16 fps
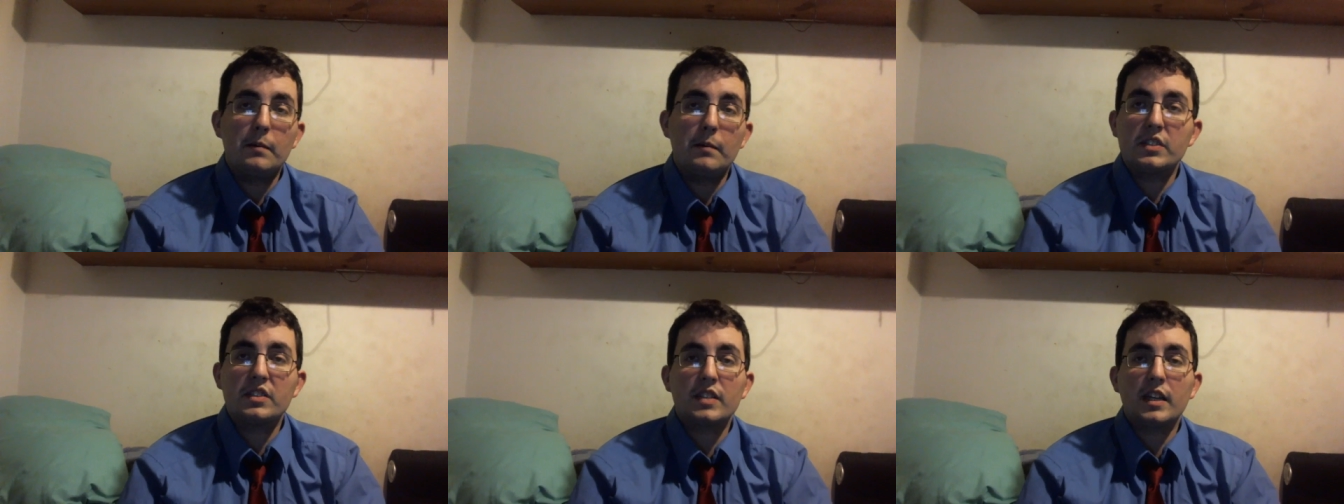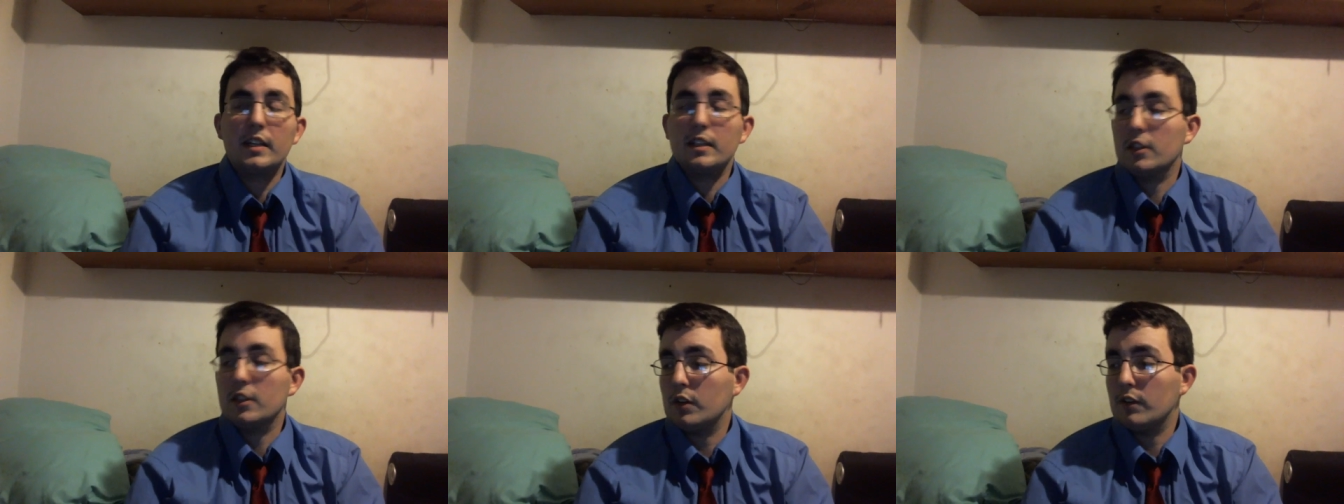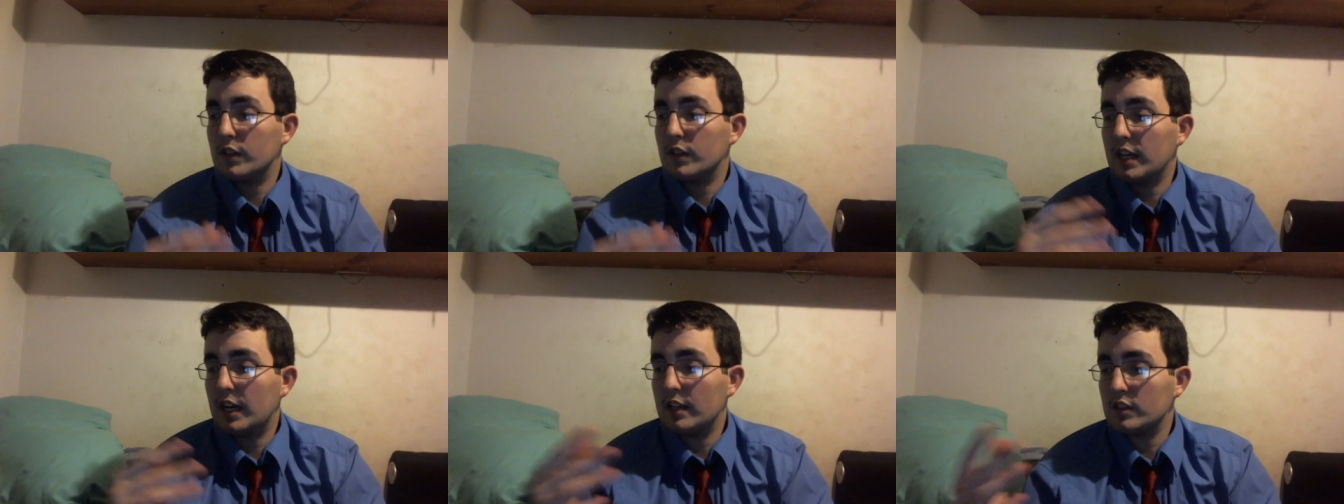just saying, you know, if you
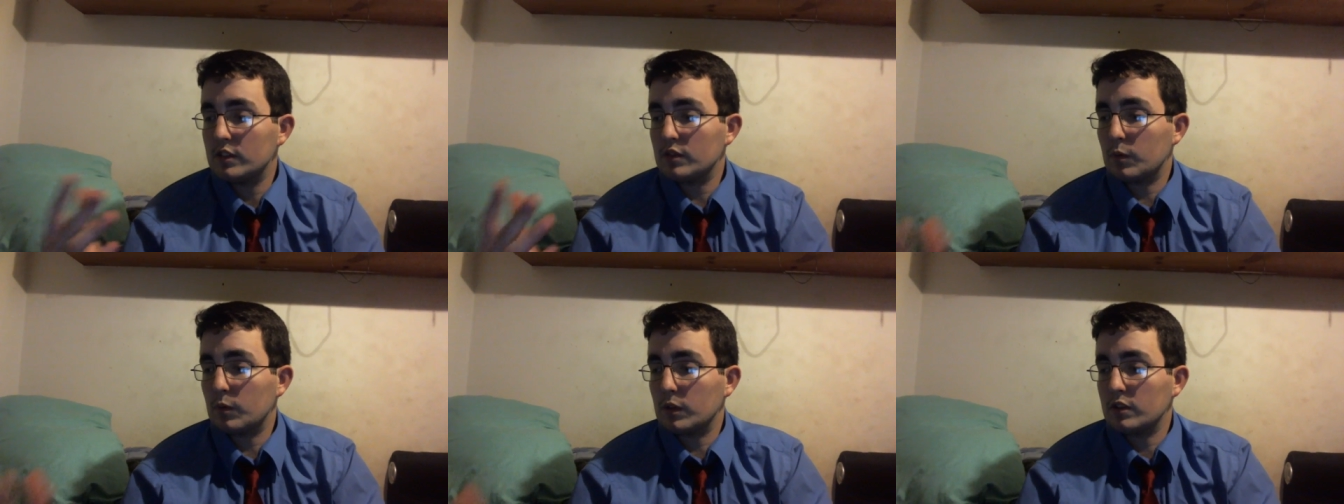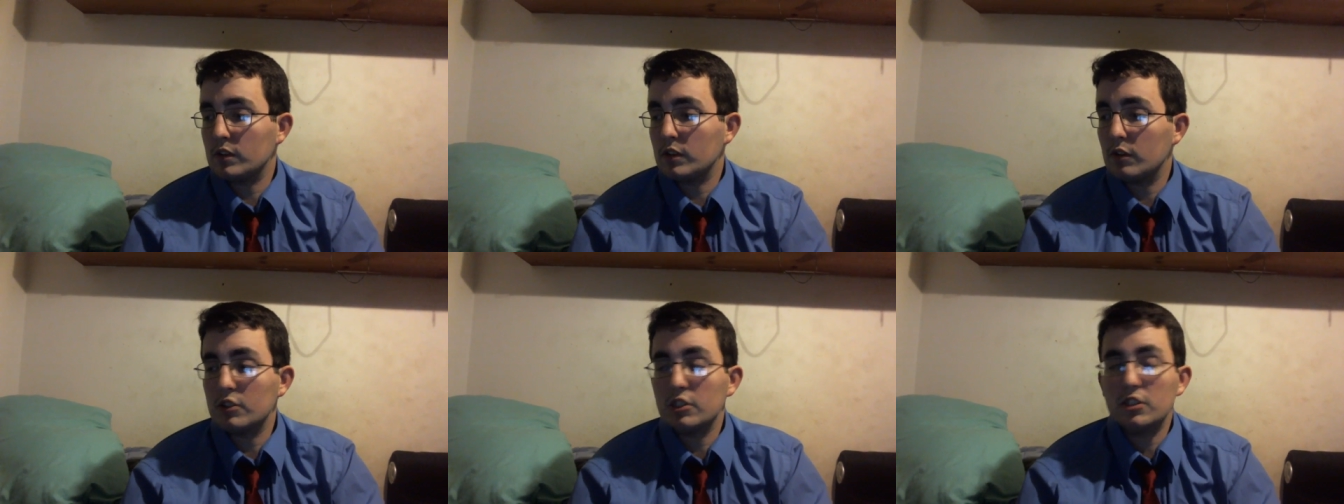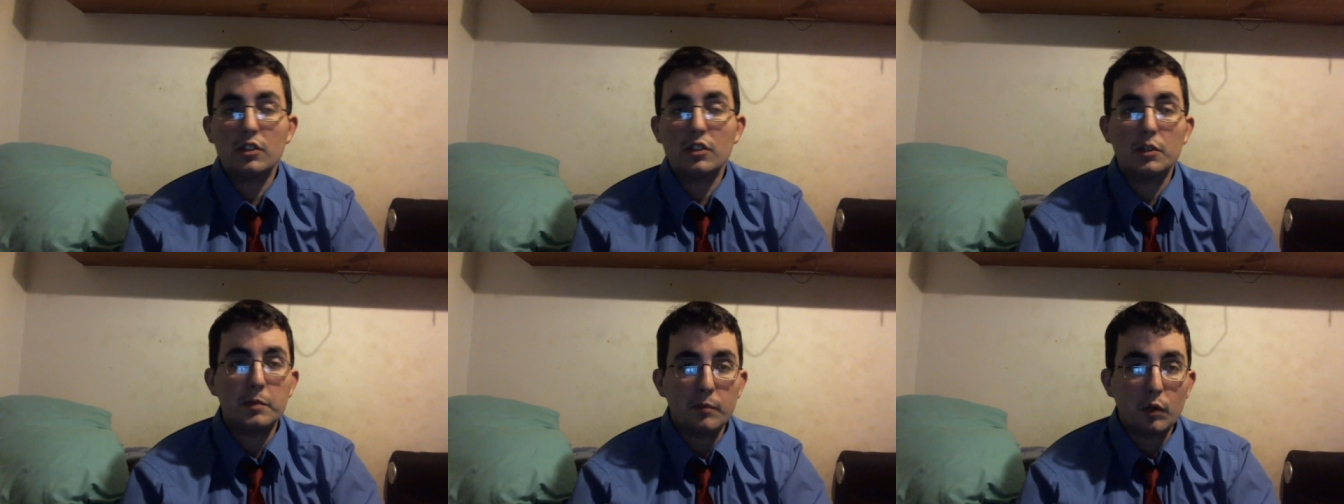guys want to know just a
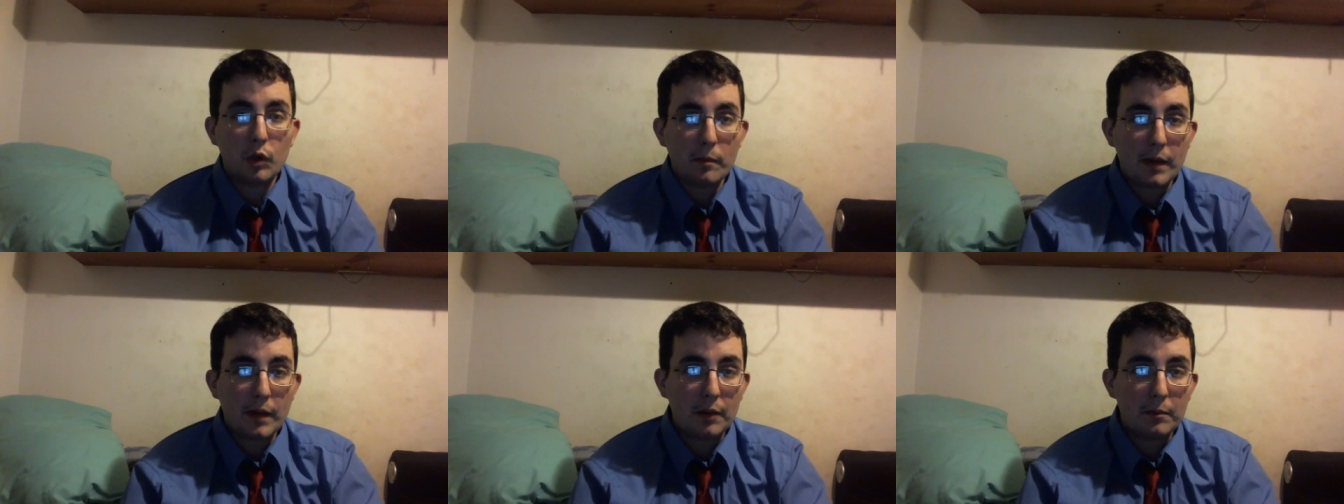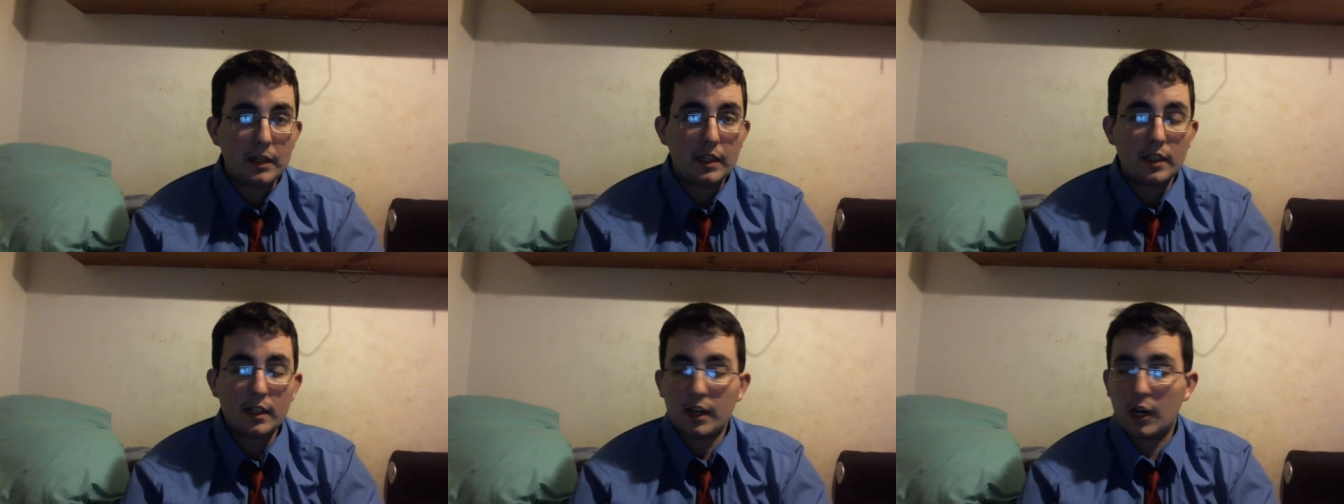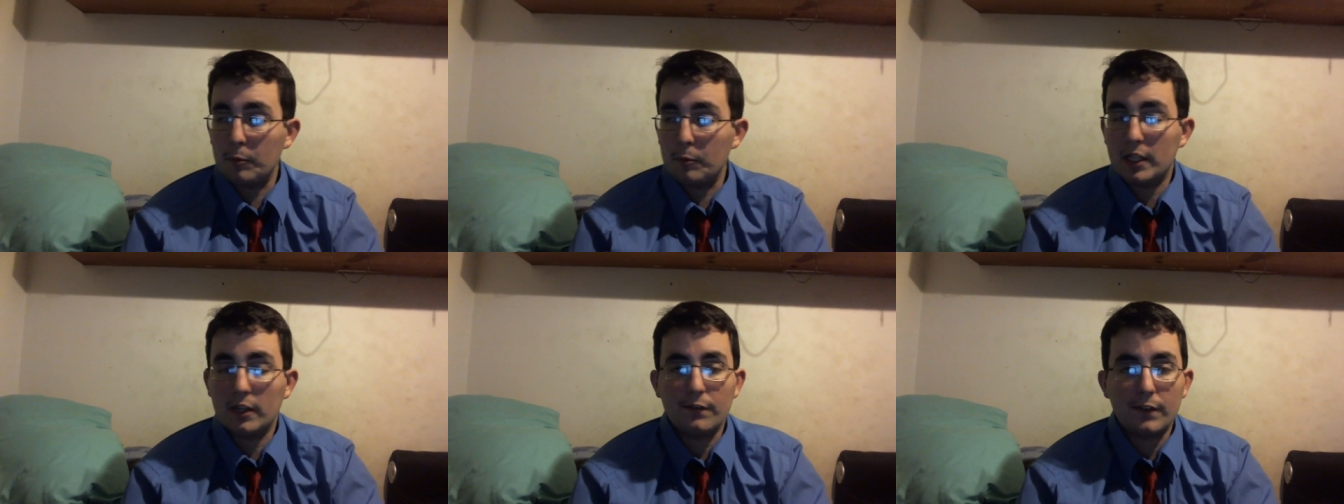little bit more about me, I'll
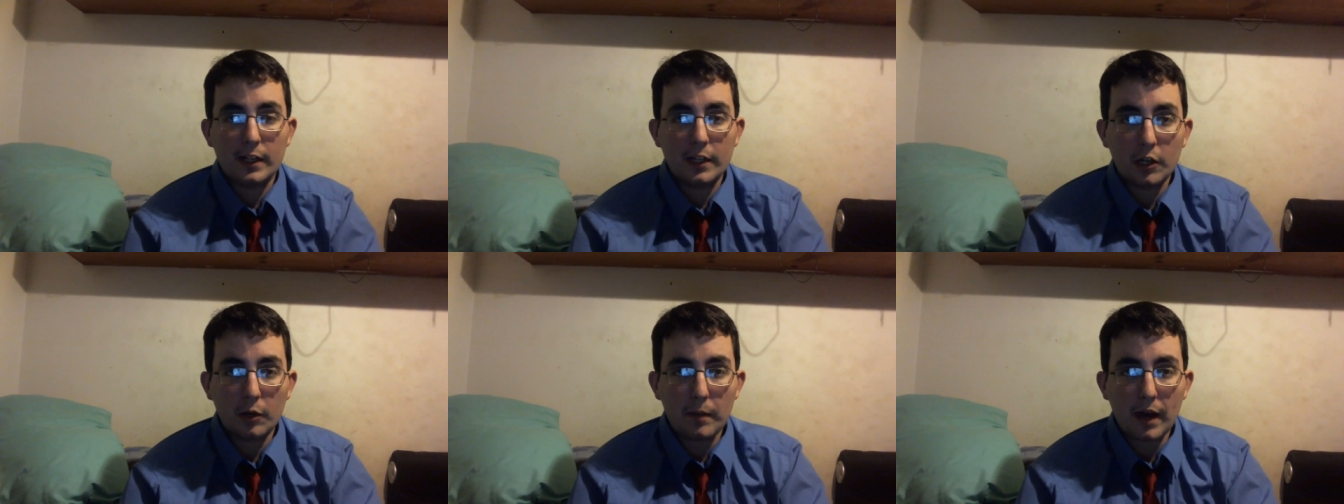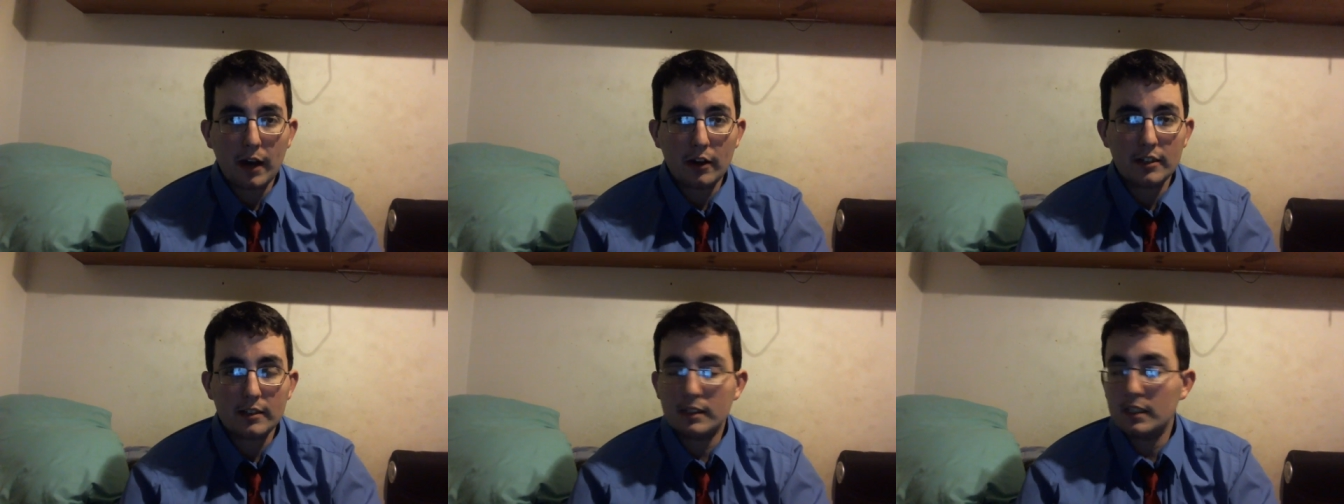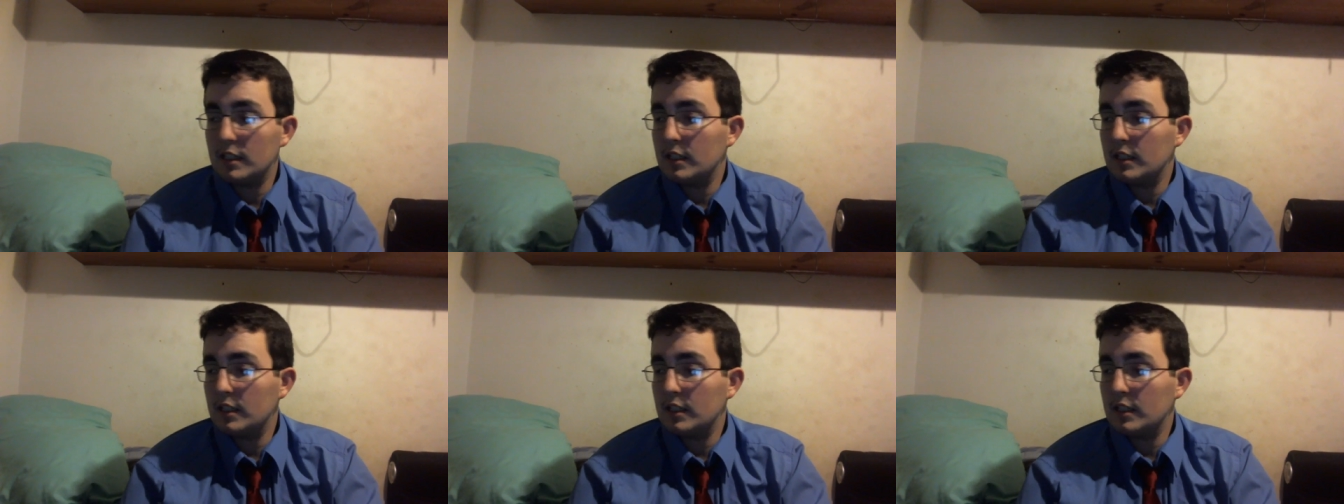make a video about it.